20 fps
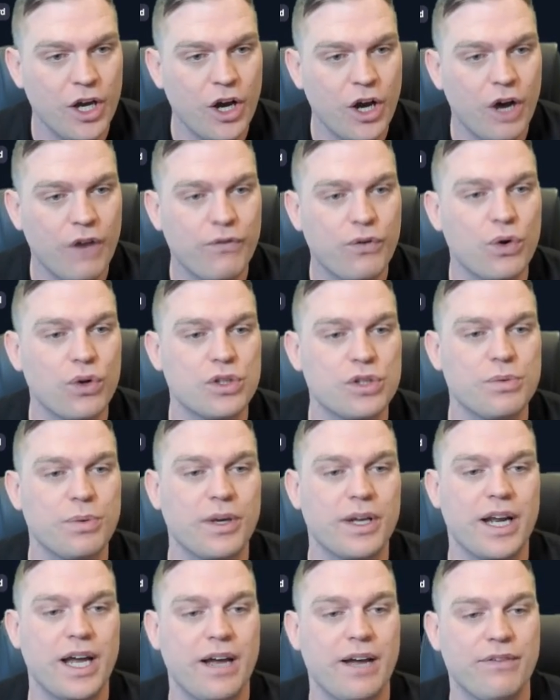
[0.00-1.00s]
Of course, we're
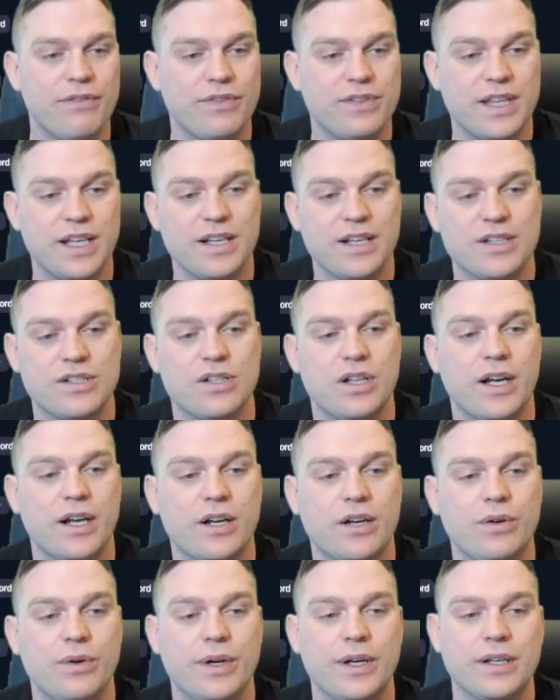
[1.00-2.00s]
going to have things like
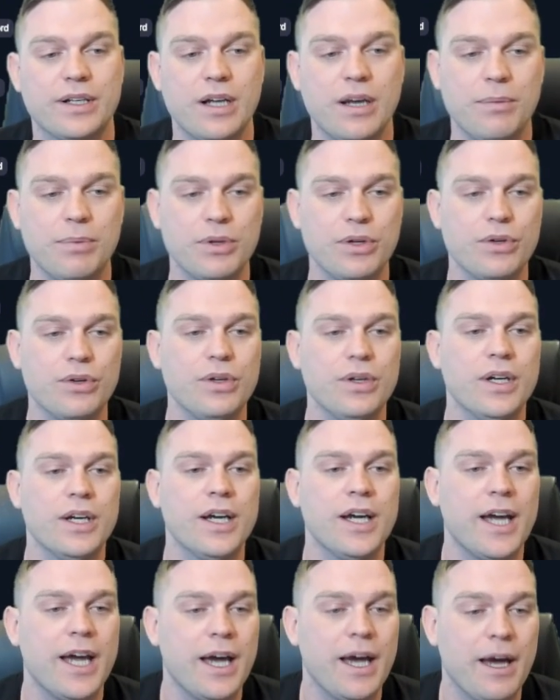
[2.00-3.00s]
CoinW,
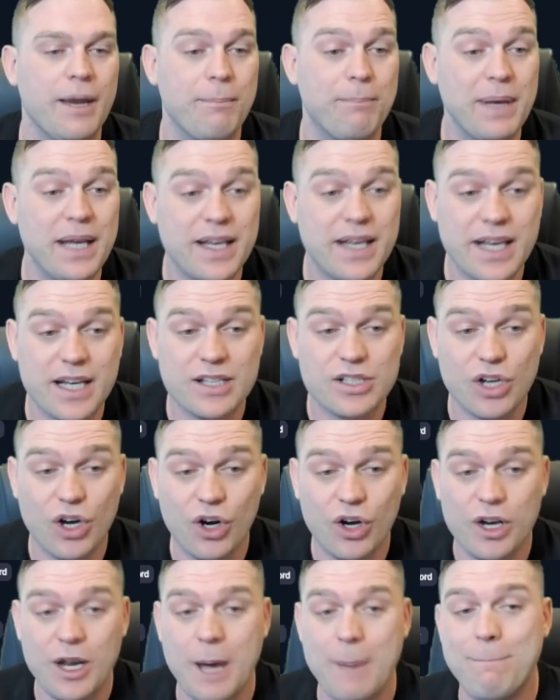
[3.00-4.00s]
uh, BitGets
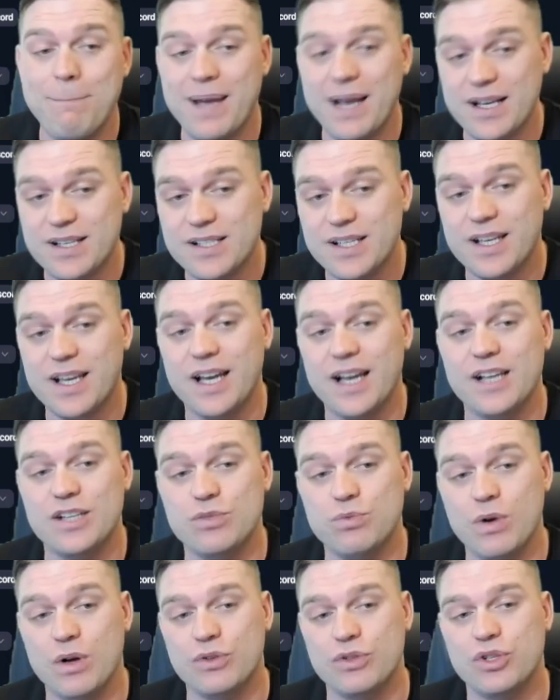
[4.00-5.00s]
on MEXC as well.